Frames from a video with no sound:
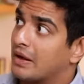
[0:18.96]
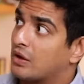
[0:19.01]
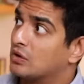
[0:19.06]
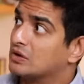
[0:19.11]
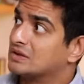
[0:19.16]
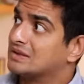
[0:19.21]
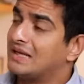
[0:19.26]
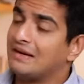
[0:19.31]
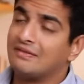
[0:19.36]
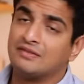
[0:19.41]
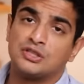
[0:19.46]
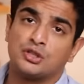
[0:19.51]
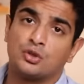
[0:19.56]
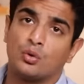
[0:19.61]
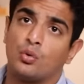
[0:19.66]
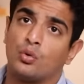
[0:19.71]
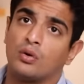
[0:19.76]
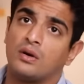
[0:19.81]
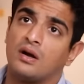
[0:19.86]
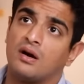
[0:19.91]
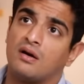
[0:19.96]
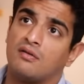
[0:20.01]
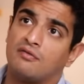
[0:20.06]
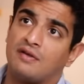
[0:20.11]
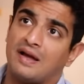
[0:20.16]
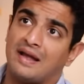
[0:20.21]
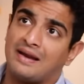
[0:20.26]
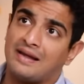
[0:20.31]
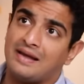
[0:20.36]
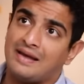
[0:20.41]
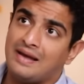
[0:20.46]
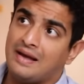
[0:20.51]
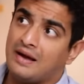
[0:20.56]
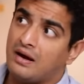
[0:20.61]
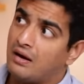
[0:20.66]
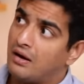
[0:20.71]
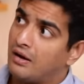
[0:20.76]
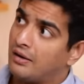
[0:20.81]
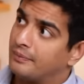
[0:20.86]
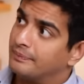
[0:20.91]
Because they've shown a very
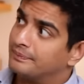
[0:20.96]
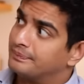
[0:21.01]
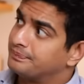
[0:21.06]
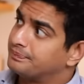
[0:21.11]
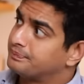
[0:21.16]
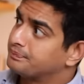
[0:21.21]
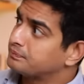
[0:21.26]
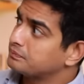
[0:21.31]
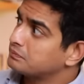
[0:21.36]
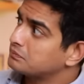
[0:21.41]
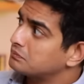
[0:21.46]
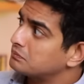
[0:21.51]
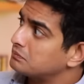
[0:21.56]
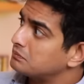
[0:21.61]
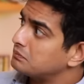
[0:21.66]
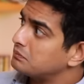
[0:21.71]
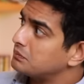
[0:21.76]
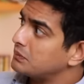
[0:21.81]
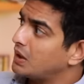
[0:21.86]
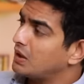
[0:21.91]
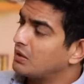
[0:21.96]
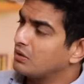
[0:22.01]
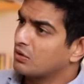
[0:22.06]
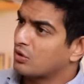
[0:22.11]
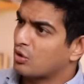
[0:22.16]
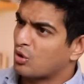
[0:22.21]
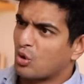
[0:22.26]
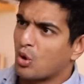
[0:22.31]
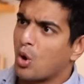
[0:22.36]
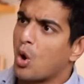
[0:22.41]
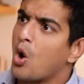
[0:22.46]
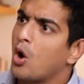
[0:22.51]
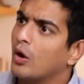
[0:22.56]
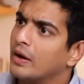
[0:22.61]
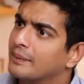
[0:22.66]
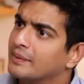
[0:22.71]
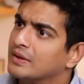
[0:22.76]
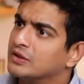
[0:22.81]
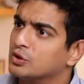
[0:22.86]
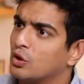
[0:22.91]
raw
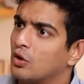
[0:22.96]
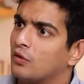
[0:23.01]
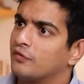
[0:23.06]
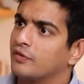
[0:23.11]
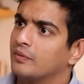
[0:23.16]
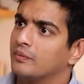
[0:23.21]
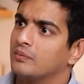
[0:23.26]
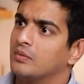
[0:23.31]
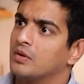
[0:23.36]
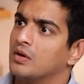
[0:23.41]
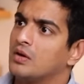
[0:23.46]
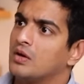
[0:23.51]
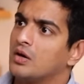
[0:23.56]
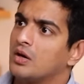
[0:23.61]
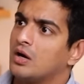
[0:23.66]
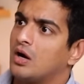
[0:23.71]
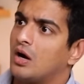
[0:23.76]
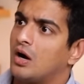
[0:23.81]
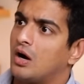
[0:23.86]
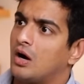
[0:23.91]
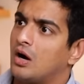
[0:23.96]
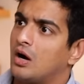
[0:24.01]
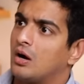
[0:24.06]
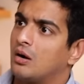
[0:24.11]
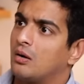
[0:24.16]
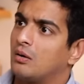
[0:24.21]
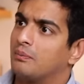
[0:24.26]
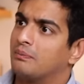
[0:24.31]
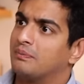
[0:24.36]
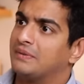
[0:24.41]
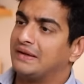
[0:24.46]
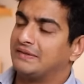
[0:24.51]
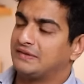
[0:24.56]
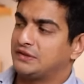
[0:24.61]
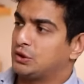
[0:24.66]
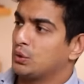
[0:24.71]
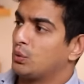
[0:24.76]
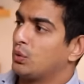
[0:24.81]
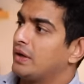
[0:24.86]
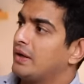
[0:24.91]
image of him. They've
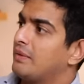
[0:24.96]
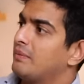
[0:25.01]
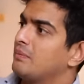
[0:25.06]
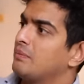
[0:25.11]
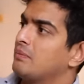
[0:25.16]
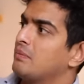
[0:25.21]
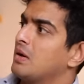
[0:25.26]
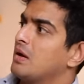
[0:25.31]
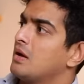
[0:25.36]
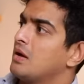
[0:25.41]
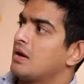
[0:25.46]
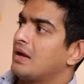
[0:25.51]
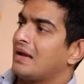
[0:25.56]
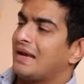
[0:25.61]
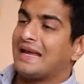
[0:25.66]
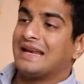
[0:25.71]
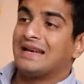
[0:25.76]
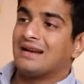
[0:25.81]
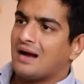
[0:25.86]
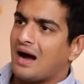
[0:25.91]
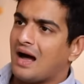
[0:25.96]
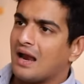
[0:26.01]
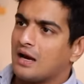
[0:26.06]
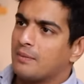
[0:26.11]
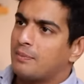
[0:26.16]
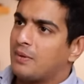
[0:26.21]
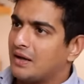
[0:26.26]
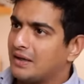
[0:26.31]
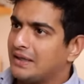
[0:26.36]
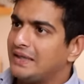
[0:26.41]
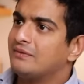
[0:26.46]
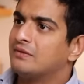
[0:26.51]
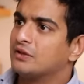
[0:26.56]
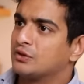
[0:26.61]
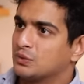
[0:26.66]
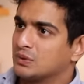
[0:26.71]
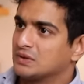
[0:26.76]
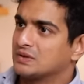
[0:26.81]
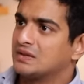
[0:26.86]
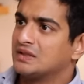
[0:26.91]
shown him in Kalapani,
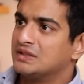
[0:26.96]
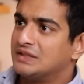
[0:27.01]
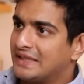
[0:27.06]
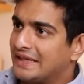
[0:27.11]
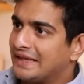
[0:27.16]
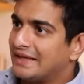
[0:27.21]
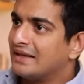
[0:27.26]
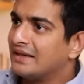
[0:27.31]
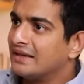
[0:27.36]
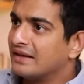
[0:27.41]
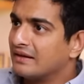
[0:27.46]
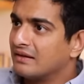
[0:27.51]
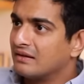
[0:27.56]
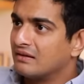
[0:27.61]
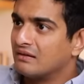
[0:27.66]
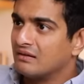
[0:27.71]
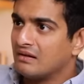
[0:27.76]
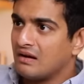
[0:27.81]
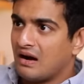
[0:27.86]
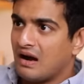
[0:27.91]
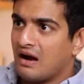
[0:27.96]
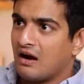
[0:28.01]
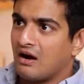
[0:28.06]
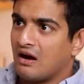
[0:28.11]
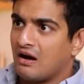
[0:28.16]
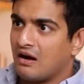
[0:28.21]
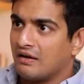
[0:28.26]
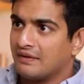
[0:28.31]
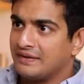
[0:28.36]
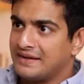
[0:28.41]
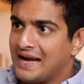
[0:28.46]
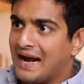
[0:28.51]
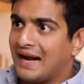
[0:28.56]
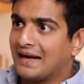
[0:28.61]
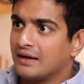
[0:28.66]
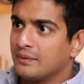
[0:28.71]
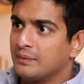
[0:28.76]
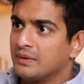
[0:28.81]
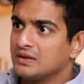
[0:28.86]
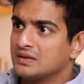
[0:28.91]
which was the jail in the
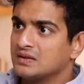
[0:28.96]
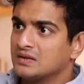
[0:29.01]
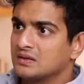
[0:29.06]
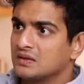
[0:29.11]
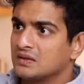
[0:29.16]
Andamans.